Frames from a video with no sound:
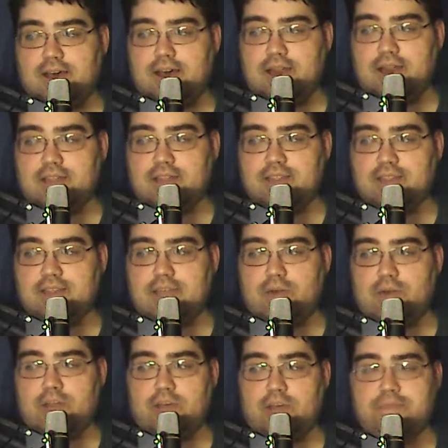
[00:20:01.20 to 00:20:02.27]
and I think that
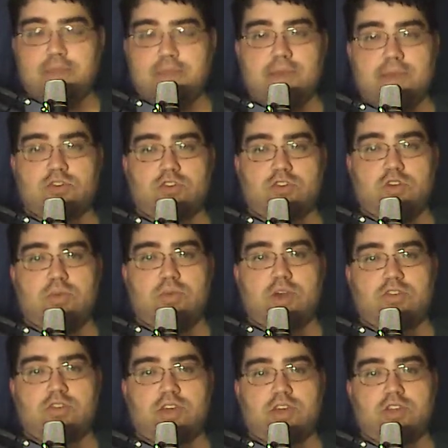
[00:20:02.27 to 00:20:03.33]
would help them out so
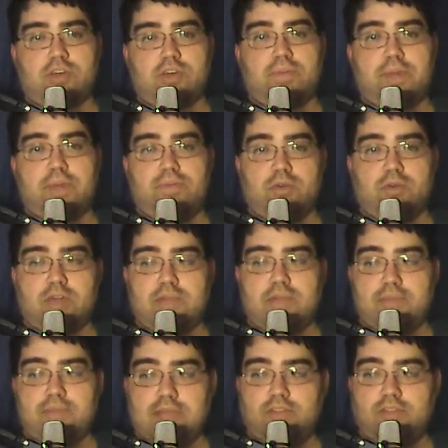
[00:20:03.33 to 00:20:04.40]
much. Like, look, people
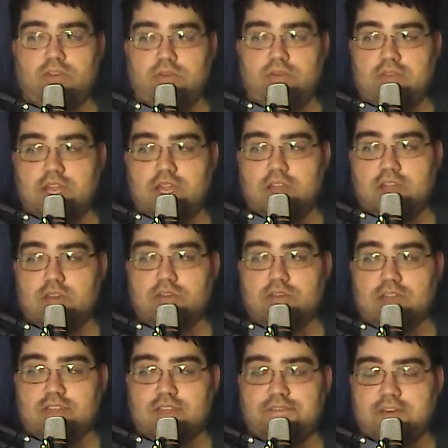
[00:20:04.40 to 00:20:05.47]
can make their own videos,
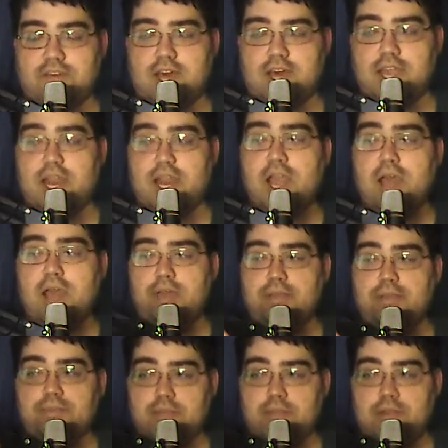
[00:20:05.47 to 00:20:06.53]
that's fine,
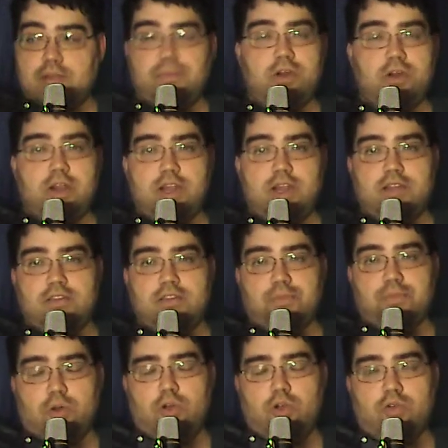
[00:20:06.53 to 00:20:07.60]
but let them put it into
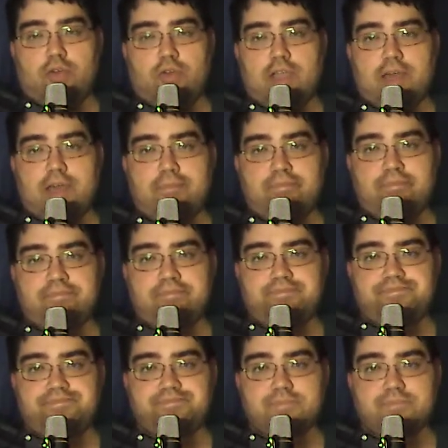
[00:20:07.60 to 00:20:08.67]
this program
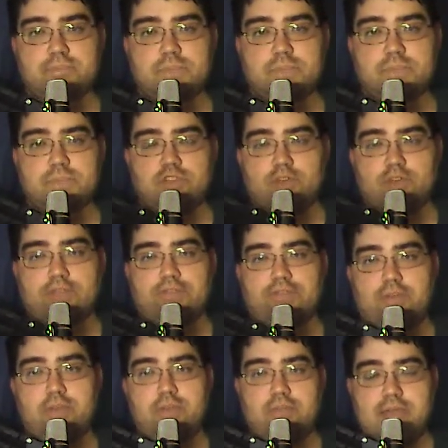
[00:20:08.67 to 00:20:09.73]
direct
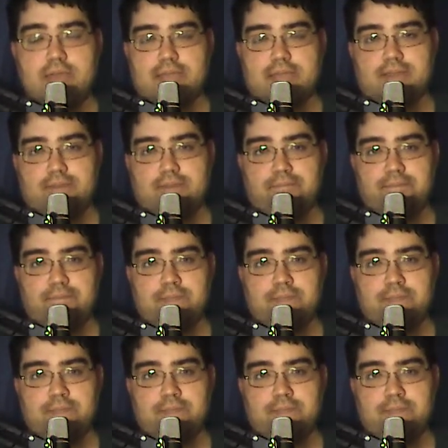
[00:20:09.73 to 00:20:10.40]
from you to make them.